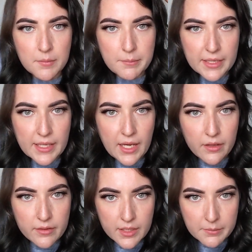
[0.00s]
my
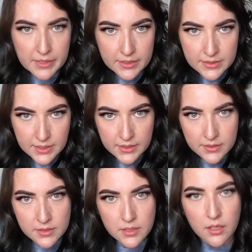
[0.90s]
cowlick makes it
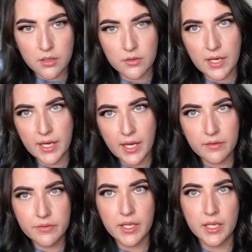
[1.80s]
so I
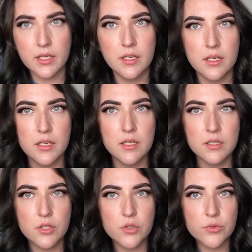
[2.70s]
have like
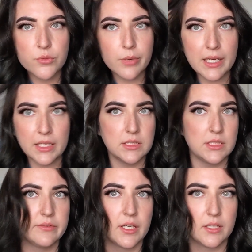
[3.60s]

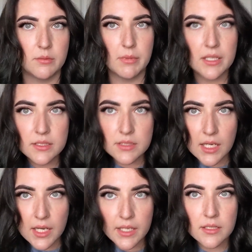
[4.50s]
crazy volume on this
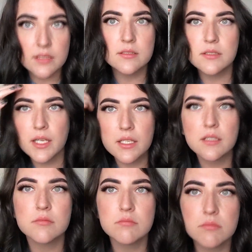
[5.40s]
side. Like
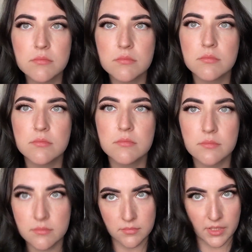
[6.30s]

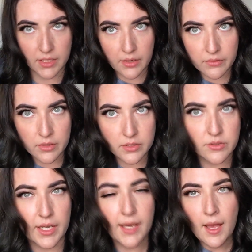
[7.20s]
it never looks
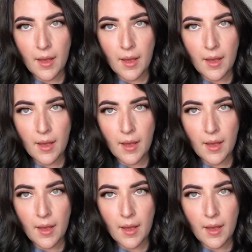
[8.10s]
right.